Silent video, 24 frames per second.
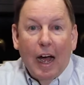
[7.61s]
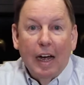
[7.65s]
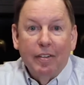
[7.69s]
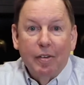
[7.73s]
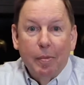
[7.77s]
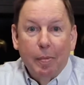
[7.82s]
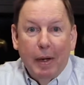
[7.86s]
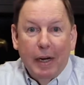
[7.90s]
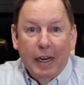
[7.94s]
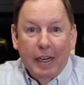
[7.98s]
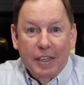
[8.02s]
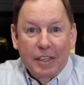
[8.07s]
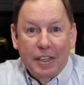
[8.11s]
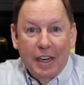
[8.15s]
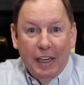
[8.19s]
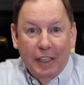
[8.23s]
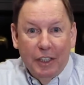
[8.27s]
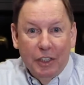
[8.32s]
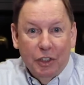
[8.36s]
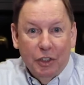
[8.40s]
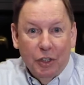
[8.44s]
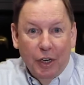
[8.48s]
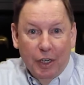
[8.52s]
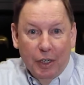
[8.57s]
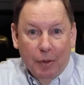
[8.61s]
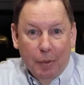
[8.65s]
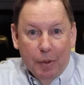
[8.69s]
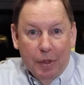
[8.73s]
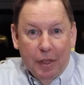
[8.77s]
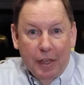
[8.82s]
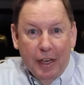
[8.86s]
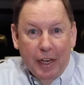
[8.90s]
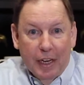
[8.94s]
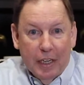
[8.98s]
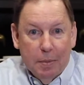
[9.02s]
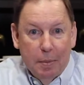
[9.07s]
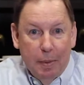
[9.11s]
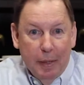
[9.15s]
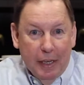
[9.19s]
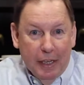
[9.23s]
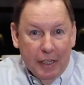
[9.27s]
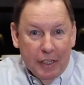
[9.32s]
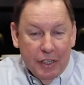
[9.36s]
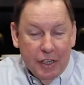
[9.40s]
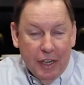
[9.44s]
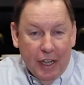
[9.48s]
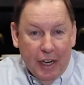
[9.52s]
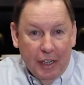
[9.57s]
everybody, it's Dayton Schrader with EXP
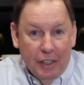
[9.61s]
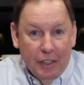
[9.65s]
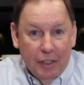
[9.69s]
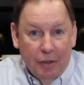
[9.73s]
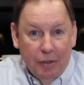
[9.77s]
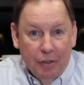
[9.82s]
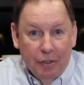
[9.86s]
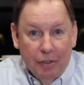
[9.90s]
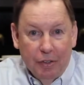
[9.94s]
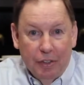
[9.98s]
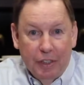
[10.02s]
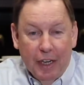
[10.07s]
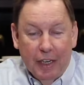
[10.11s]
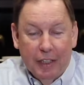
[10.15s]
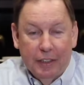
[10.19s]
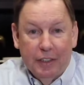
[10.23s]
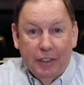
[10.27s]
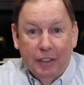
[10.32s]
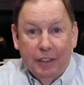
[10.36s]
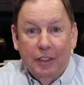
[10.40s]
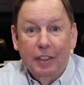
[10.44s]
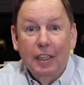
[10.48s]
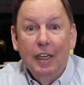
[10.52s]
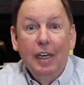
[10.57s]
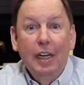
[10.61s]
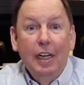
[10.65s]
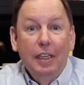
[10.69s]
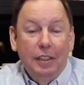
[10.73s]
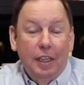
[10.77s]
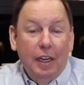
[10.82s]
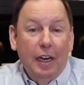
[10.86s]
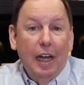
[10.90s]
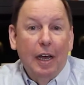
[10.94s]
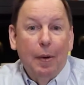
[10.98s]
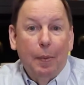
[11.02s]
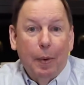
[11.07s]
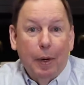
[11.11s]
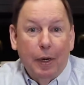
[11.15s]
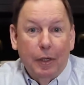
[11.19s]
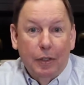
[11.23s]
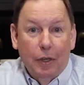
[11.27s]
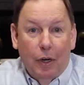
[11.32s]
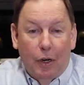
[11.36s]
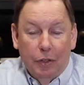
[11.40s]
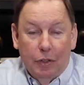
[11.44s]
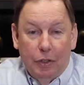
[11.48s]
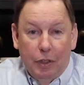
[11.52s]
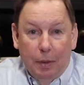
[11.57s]
in San Antonio, Texas. Today I want to
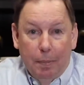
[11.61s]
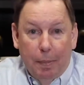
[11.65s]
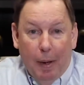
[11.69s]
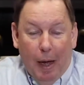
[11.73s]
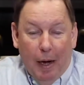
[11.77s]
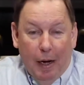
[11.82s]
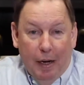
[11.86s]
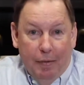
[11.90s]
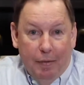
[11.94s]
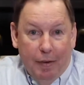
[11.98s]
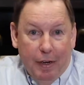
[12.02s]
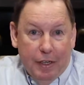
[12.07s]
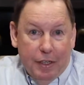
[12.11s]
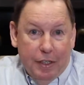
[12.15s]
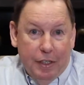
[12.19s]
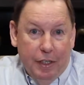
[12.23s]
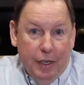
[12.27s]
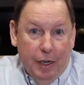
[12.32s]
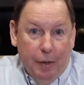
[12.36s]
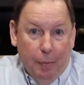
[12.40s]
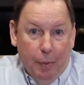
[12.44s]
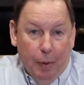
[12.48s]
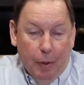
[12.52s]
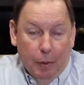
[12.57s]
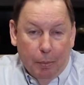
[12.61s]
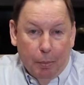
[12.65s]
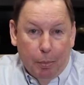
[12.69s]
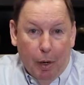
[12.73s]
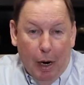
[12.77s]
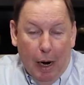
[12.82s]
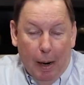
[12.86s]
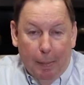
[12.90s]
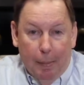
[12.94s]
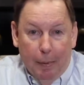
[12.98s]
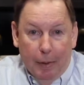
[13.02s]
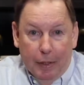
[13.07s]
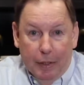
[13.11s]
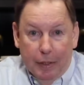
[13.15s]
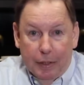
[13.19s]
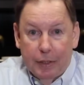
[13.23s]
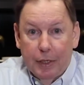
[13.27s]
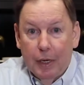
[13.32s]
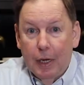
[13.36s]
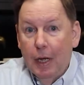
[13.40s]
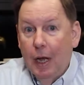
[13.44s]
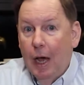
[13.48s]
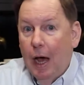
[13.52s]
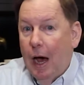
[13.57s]
talk to you about investing in rental properties.
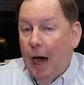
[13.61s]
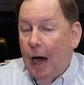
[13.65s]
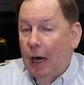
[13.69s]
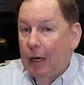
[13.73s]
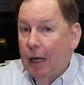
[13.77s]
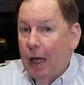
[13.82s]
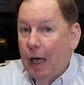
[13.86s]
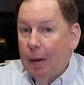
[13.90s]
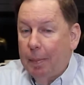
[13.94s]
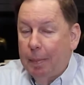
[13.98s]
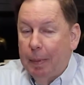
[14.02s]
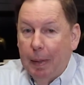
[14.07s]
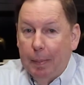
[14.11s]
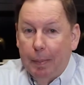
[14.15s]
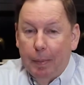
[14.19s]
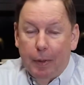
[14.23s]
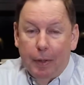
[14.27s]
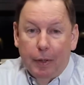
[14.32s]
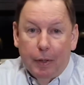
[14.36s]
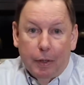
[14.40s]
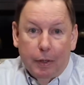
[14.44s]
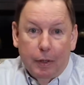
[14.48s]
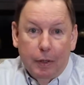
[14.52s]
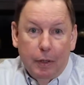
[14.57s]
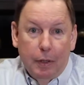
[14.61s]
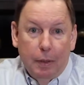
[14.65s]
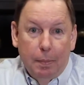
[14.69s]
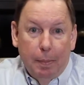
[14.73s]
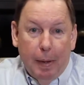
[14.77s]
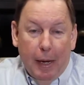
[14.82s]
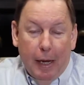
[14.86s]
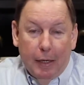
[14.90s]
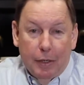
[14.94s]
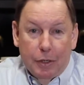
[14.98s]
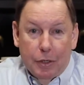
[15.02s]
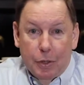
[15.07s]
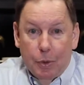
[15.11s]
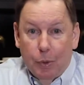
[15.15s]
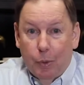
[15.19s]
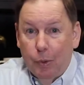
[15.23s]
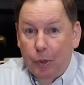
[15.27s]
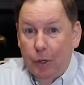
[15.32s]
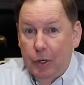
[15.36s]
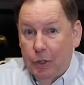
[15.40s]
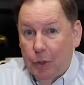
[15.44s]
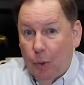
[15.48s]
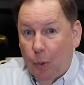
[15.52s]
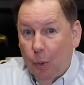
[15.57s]
A lot of people hear good and bad
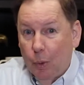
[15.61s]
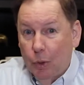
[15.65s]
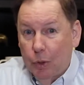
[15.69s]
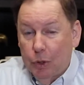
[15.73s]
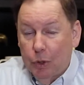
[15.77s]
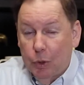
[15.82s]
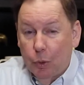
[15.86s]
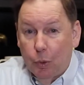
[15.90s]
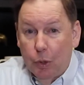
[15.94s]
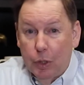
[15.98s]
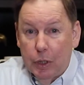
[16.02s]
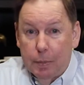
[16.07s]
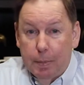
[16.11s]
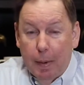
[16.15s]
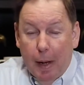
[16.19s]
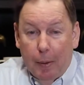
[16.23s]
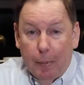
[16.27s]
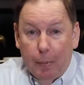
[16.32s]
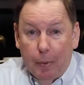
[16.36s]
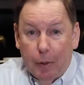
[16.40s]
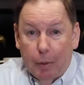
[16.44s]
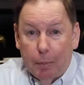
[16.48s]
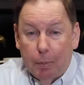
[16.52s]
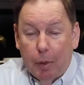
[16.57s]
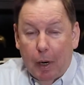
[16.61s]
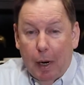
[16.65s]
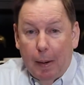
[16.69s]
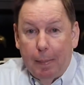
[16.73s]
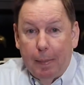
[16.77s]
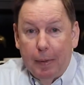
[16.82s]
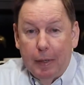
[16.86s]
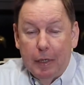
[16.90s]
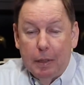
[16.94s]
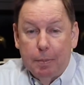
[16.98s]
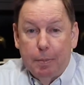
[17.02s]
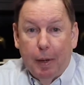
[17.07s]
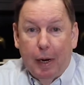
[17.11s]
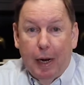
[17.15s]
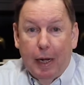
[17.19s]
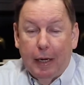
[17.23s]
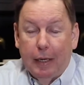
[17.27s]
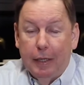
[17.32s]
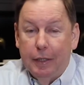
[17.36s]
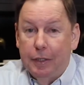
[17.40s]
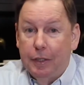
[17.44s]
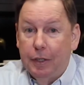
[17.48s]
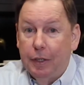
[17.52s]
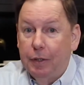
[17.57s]
stories, horror stories about rental properties, but I
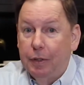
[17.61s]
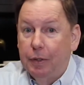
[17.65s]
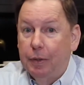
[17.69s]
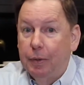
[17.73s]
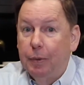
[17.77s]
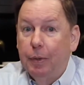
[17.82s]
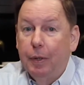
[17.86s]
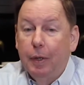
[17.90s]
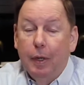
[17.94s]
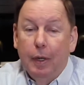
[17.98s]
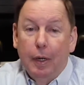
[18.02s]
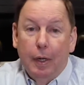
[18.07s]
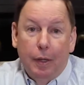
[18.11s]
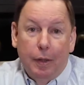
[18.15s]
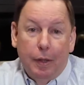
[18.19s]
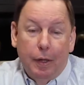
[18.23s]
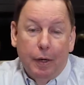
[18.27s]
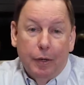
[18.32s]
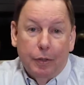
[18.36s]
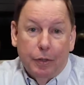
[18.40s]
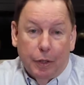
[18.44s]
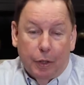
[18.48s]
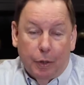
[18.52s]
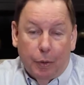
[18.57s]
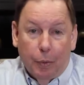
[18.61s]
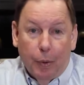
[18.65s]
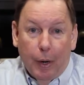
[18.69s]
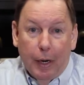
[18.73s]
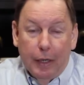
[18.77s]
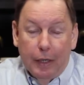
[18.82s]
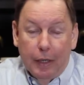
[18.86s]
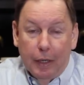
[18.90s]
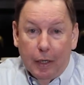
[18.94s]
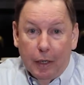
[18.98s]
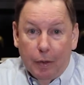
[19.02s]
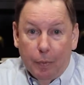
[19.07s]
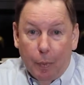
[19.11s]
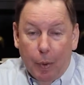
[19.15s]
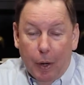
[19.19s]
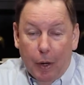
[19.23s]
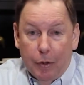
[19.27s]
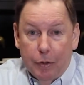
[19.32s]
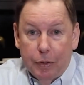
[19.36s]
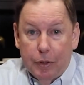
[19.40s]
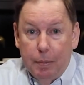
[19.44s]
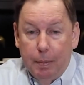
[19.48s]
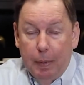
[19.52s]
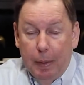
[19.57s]
can tell you there's a great deal of
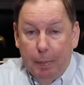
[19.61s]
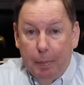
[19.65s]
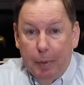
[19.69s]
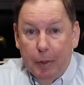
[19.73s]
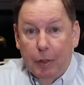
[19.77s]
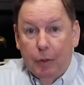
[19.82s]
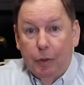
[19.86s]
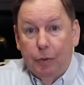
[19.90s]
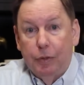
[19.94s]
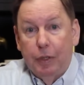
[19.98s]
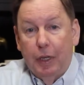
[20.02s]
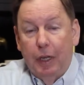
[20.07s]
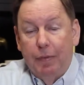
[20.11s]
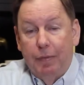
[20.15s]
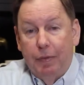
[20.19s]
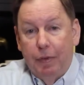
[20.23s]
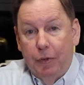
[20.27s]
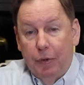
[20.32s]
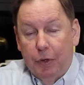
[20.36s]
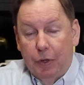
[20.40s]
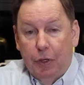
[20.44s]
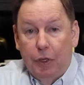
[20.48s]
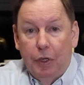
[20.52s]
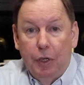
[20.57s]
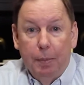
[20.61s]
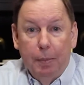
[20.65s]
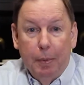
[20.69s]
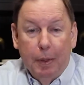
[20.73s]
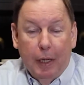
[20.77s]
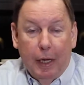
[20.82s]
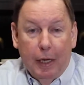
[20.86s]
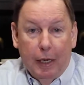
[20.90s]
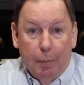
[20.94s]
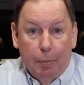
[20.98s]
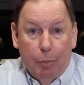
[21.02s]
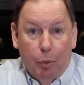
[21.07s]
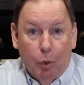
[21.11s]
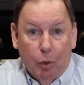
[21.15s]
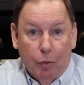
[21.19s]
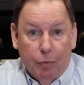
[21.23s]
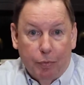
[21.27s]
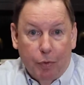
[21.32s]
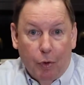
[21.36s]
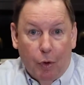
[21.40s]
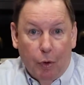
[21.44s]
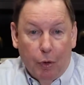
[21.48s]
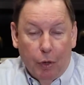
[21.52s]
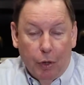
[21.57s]
wealth to be built if you accumulate a
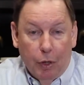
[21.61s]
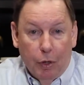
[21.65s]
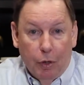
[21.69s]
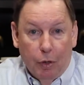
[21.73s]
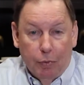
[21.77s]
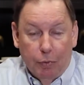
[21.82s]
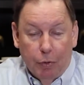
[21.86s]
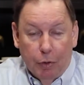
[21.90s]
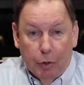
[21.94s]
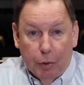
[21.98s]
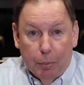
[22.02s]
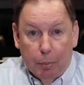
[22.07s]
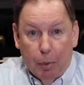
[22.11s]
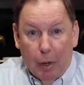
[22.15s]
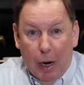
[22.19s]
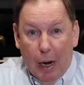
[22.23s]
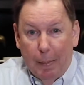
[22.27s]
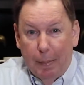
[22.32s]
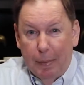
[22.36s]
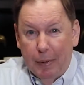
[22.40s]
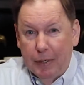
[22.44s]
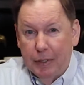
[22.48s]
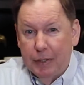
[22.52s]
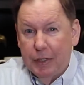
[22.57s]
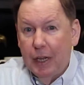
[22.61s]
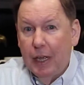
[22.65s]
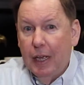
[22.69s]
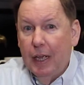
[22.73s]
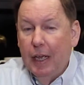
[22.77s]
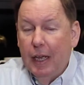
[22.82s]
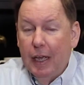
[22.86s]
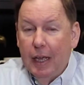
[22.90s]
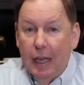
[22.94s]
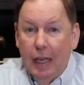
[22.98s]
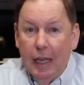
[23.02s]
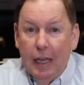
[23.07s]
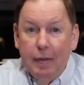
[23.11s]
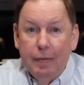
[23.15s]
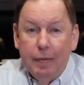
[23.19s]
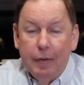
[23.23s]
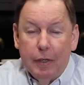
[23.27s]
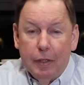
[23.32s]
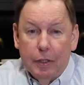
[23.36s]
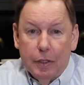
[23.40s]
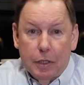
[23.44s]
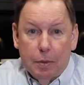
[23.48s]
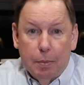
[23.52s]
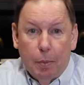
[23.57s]
portfolio of rental properties.
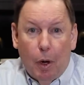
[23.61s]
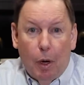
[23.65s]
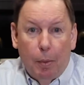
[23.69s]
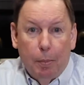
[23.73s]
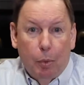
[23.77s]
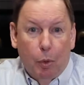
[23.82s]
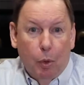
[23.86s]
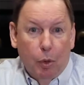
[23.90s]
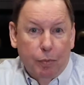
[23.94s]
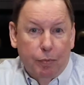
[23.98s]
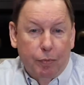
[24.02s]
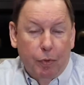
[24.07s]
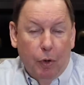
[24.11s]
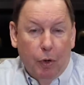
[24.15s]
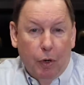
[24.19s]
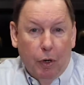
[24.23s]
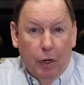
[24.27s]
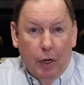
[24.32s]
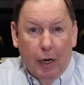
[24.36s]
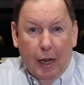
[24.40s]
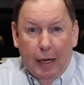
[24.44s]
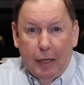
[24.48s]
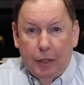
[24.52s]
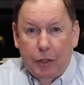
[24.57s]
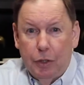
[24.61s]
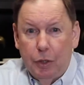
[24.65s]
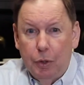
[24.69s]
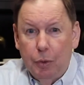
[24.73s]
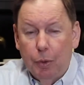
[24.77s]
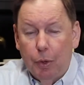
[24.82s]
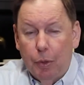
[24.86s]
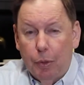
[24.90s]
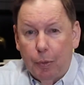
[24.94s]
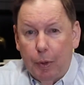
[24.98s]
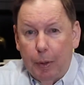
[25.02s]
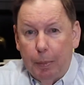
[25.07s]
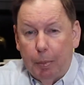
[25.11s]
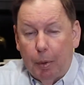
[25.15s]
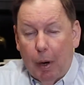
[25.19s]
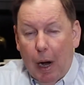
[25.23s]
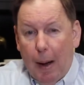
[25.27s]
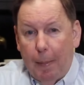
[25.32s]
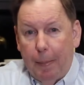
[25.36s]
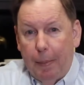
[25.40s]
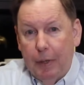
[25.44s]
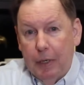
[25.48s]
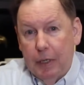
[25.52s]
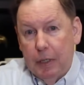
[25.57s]
Even a small portfolio like two or three
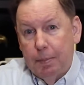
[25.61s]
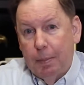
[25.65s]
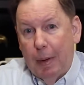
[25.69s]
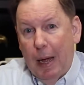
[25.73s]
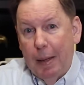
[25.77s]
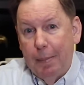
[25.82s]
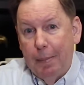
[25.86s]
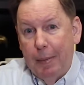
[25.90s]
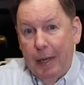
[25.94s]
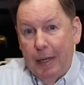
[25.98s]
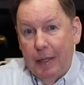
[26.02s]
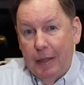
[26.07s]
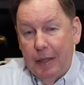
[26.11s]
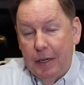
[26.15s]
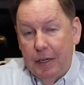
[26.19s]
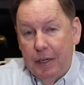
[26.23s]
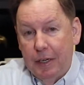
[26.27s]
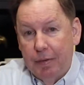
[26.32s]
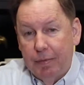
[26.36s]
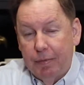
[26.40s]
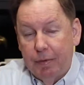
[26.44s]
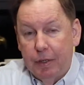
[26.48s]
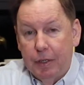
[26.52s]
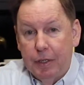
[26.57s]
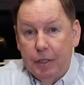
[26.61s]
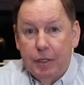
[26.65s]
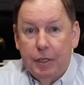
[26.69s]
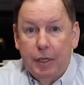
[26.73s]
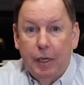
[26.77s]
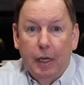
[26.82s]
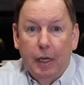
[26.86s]
properties might make the difference